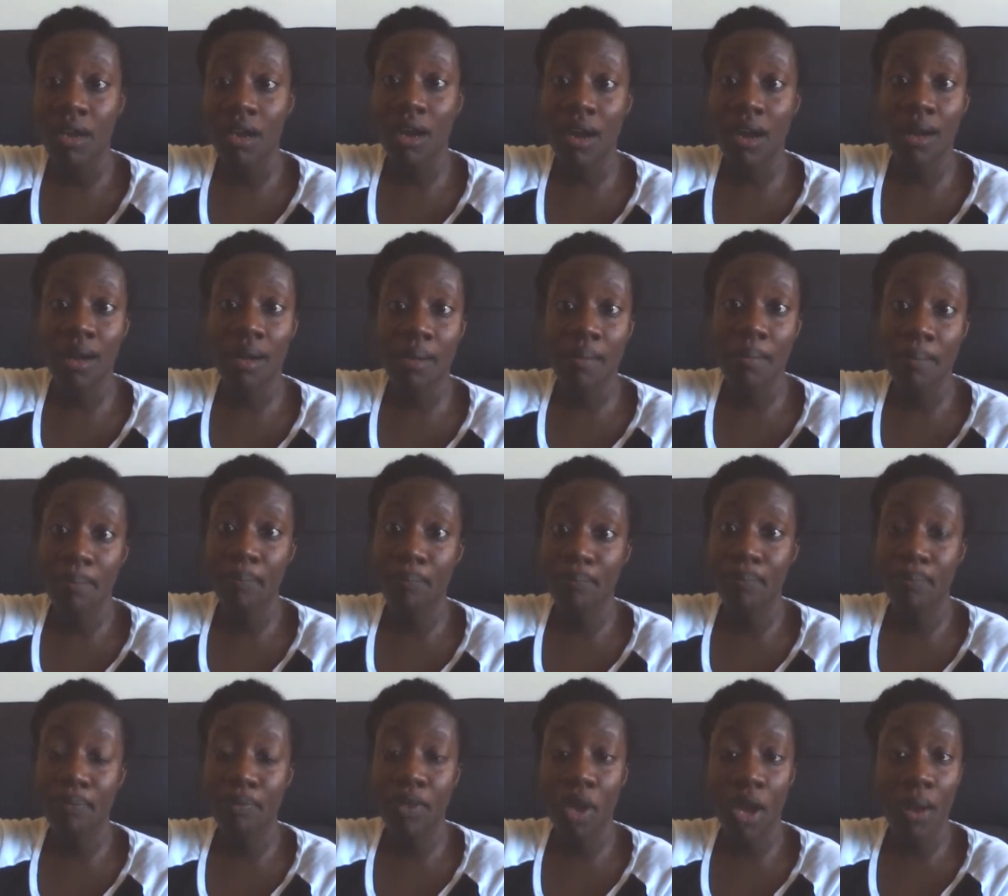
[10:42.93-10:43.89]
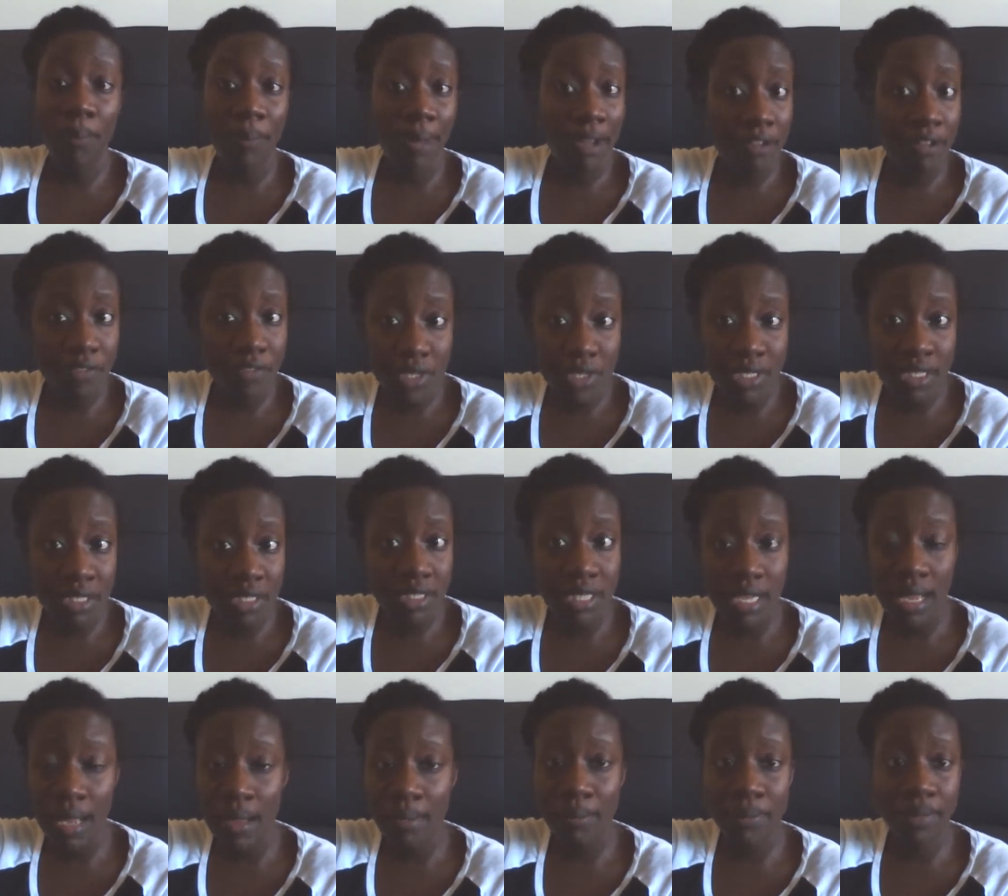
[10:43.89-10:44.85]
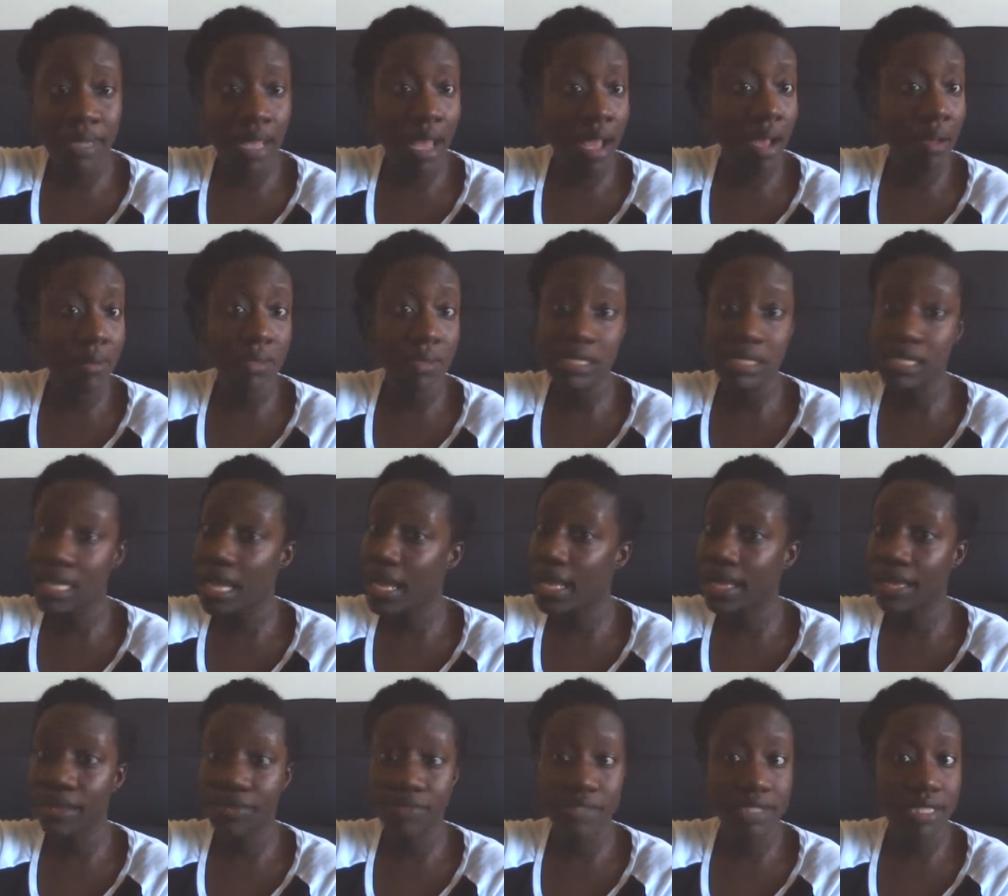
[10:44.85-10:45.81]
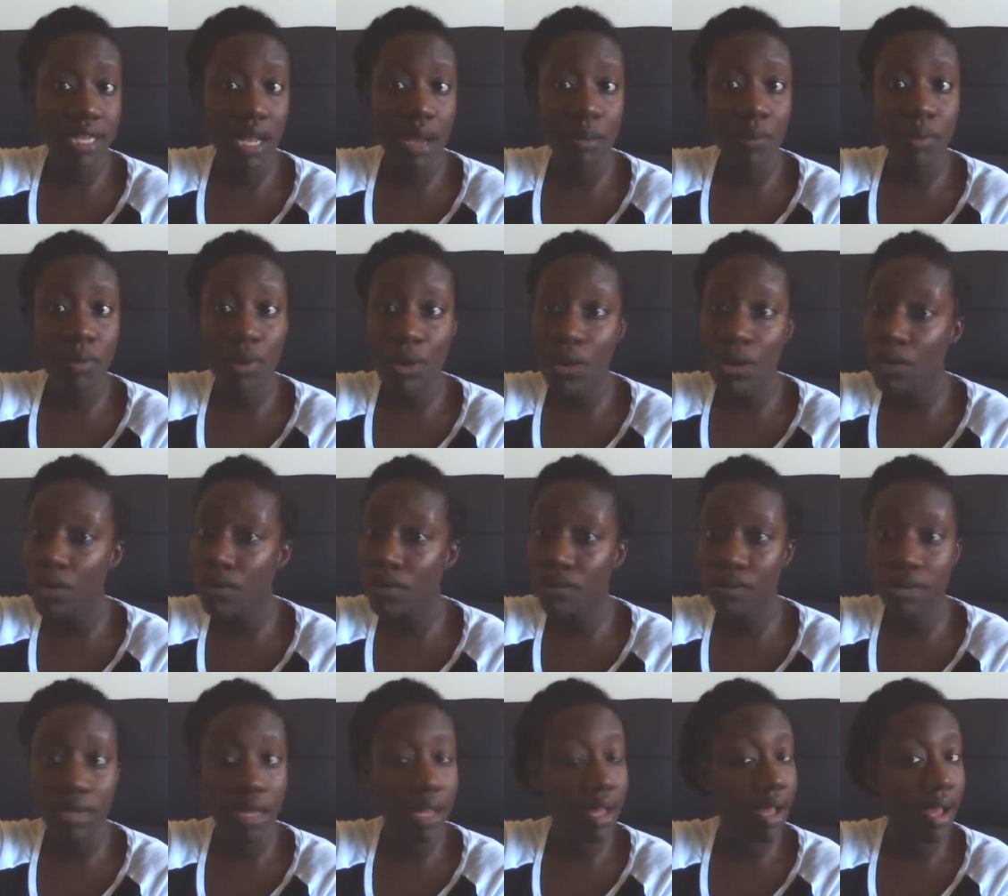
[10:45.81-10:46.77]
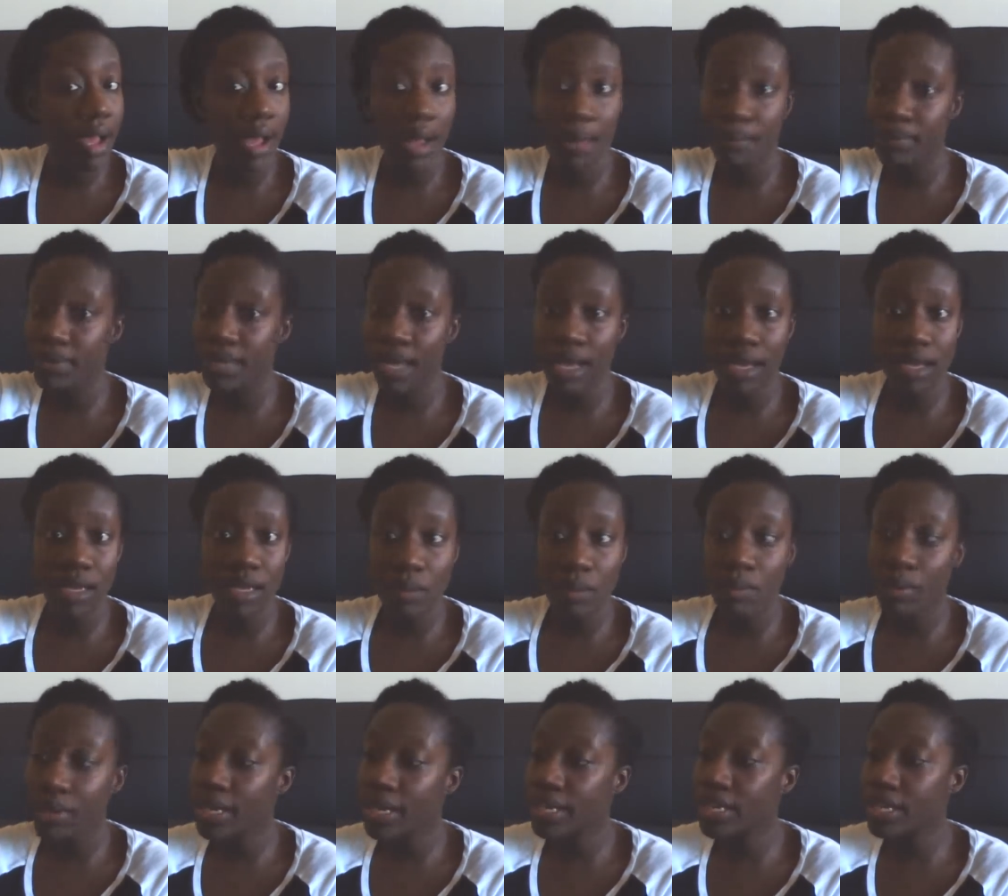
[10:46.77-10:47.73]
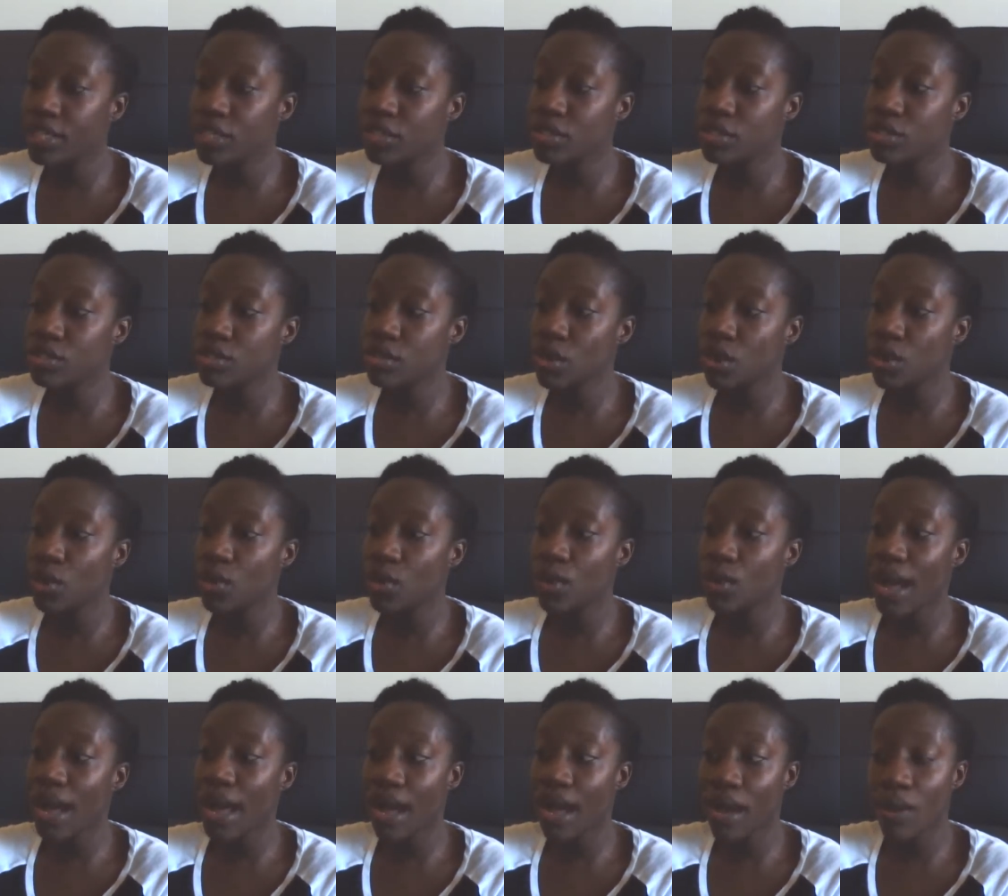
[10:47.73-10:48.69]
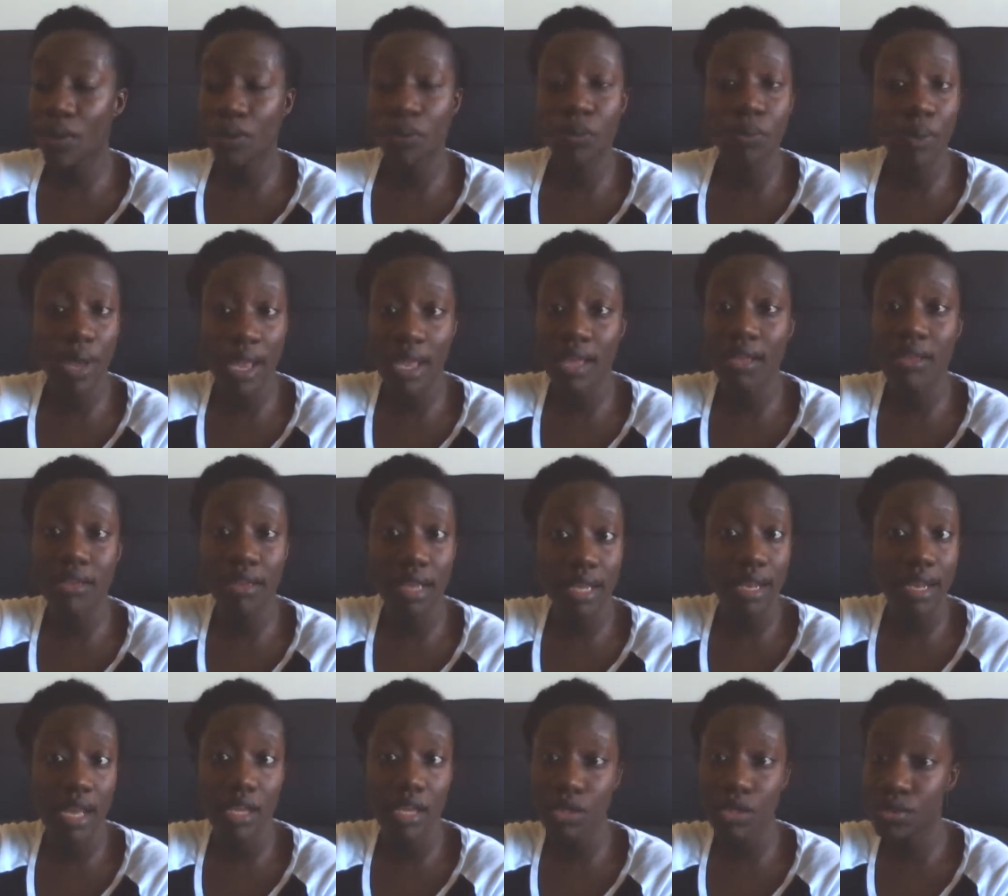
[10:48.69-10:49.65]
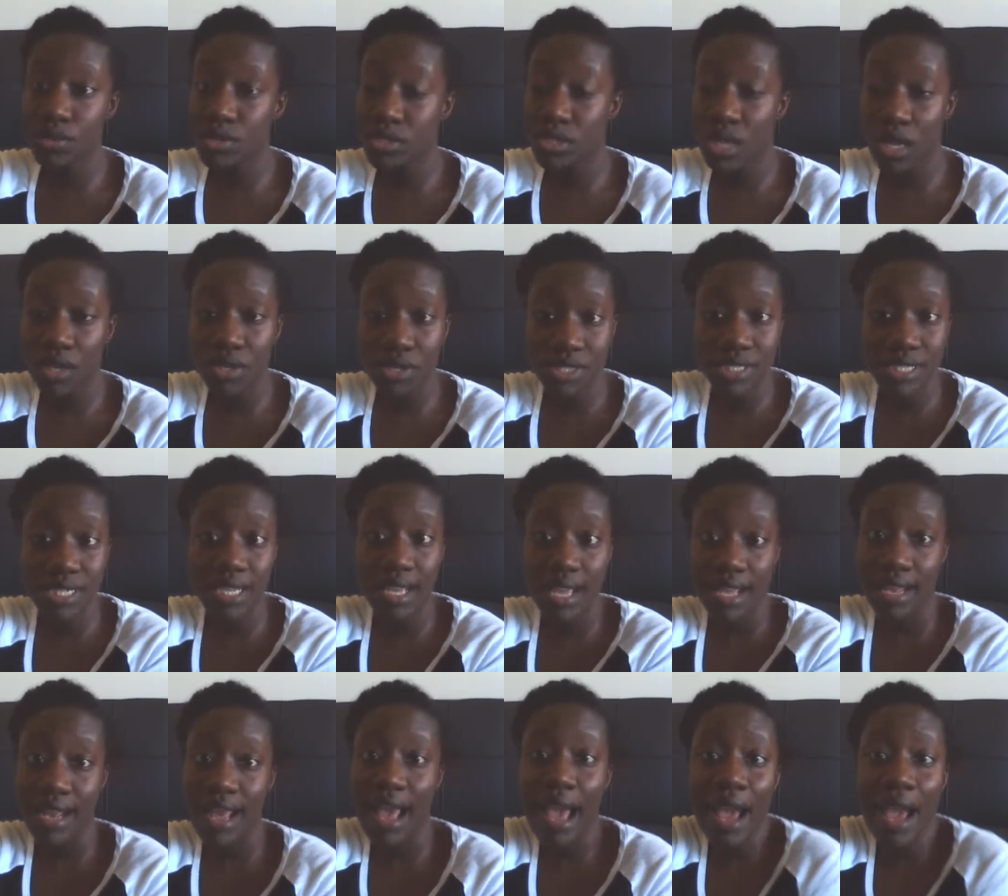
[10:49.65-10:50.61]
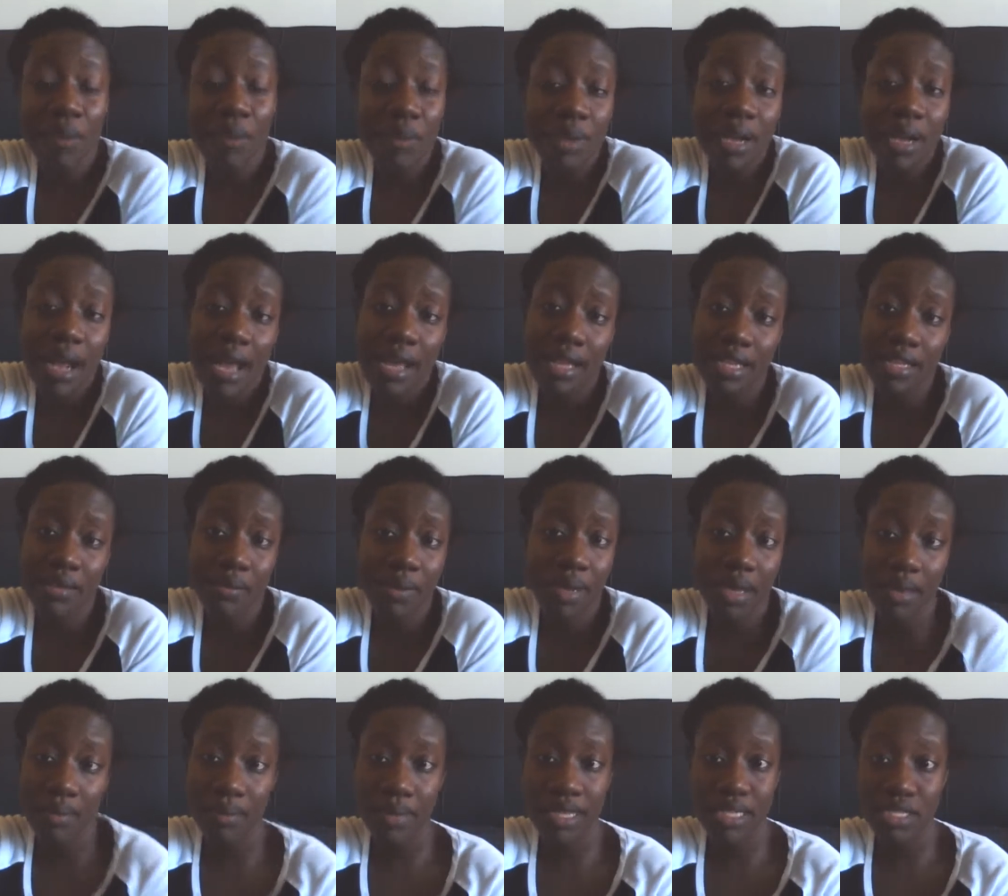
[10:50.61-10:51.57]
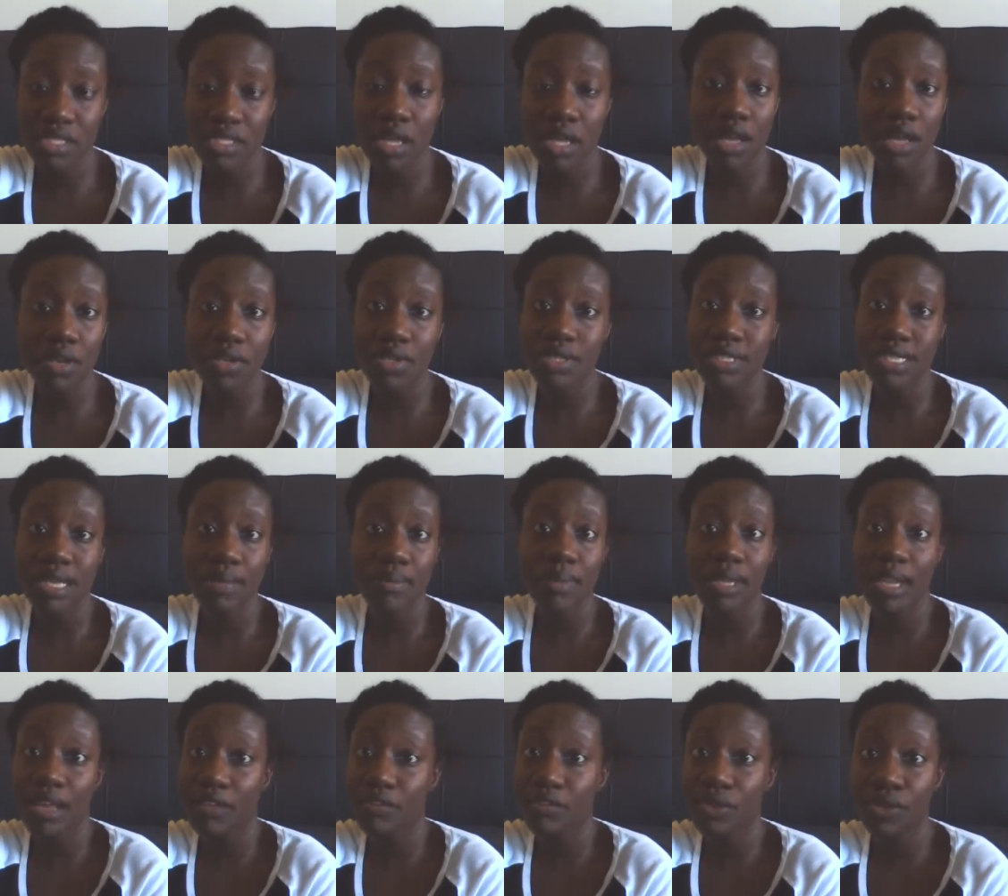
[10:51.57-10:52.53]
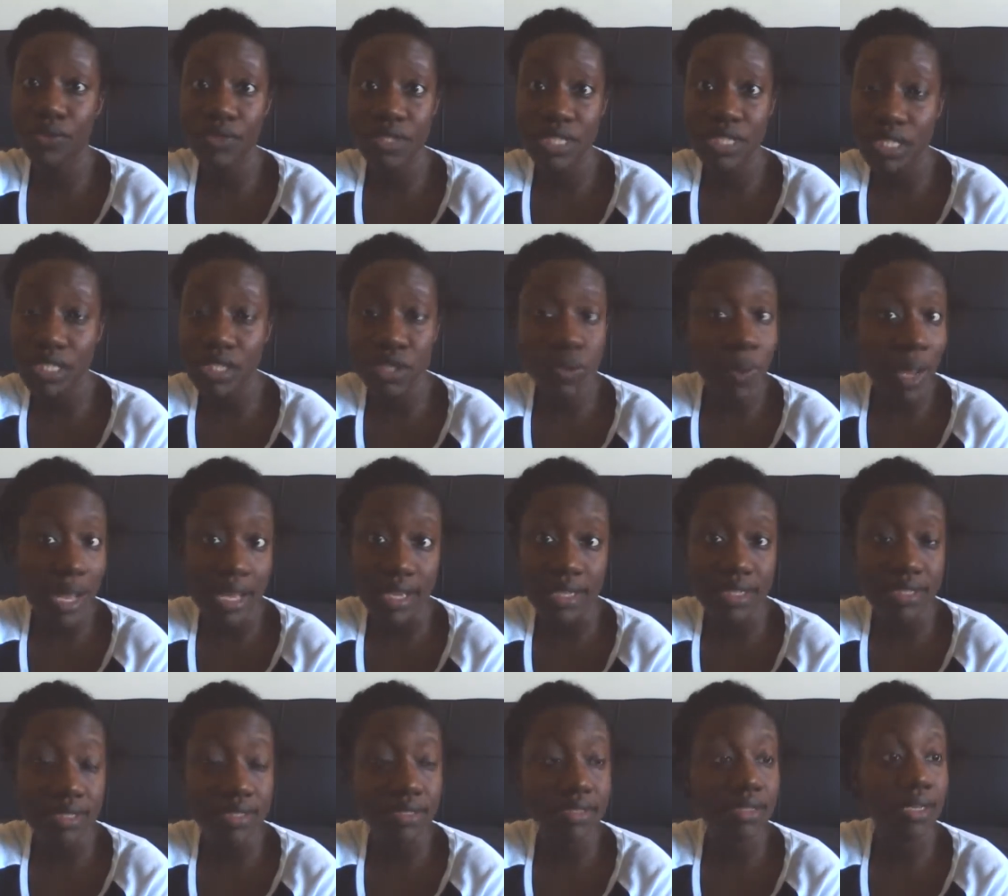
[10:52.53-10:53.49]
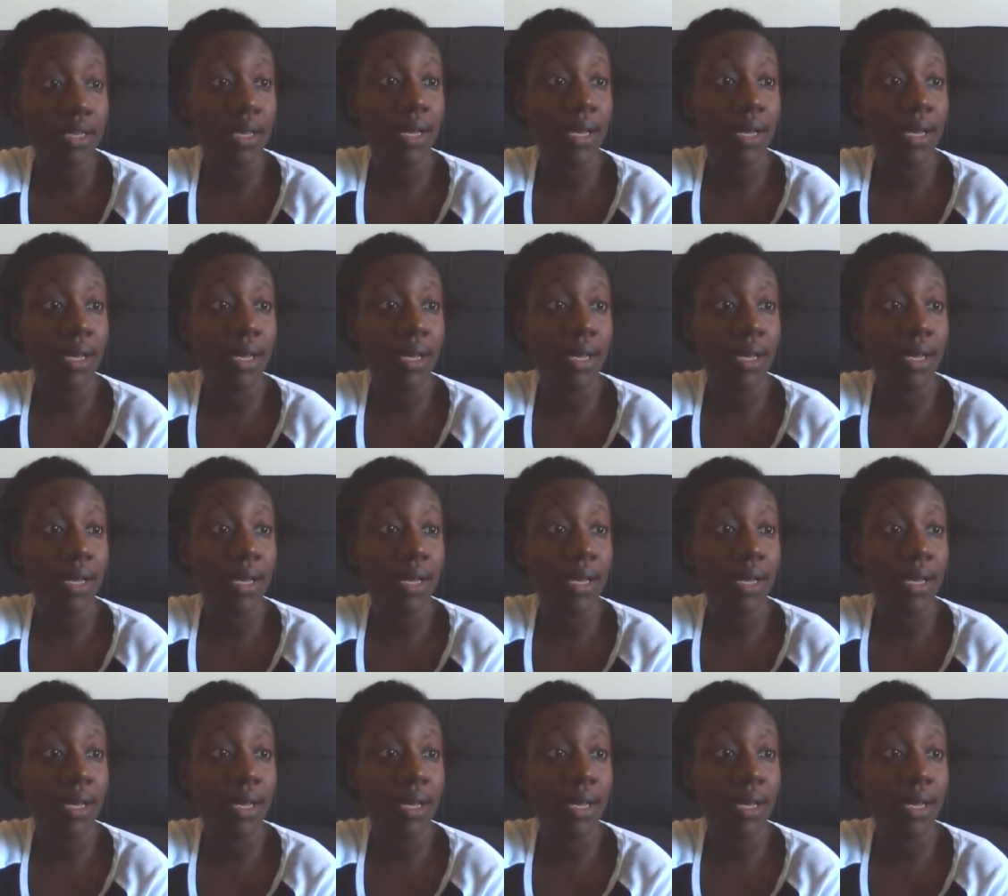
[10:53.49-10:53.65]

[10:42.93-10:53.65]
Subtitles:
on my first attempt, I was like, if it's not broke, I'm not going to break it. So I went and I used Saunders again. I would highly recommend Saunders. I mean, I've used it twice.